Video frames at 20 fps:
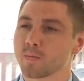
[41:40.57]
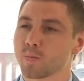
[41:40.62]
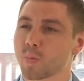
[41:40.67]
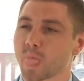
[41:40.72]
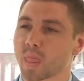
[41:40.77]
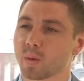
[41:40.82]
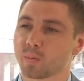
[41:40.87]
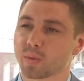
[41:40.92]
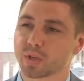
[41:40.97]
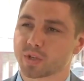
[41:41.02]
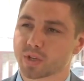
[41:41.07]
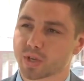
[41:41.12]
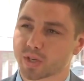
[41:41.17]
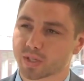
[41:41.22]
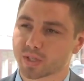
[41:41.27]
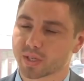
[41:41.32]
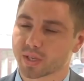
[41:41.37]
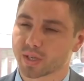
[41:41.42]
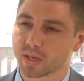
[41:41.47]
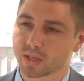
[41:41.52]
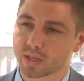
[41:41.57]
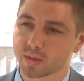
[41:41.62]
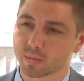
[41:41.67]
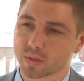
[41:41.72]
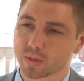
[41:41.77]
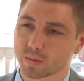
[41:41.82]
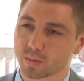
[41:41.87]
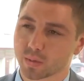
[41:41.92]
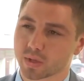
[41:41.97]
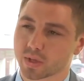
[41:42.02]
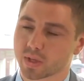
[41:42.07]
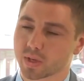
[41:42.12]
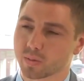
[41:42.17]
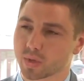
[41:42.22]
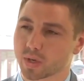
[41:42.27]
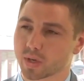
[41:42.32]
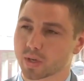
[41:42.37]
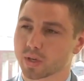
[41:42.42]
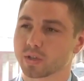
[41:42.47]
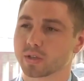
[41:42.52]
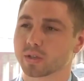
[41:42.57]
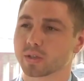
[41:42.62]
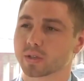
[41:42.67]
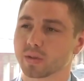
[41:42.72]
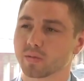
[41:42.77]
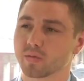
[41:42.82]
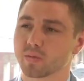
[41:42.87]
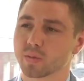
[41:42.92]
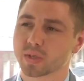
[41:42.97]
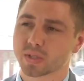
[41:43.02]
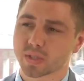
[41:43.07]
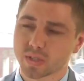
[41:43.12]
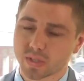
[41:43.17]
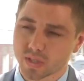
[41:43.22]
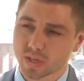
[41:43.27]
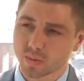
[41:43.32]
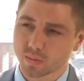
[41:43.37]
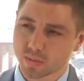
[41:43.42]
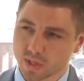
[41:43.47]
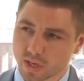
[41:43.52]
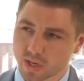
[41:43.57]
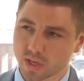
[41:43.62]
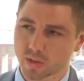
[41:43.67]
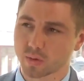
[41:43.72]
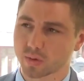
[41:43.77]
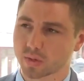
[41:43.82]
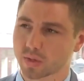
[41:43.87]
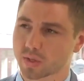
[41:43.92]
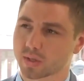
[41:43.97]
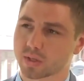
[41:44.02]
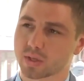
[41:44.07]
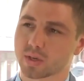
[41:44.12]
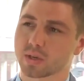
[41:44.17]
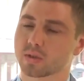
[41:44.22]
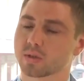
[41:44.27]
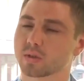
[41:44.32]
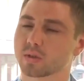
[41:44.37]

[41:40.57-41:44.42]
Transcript: They are not looking for any other persons connected to these tragic events.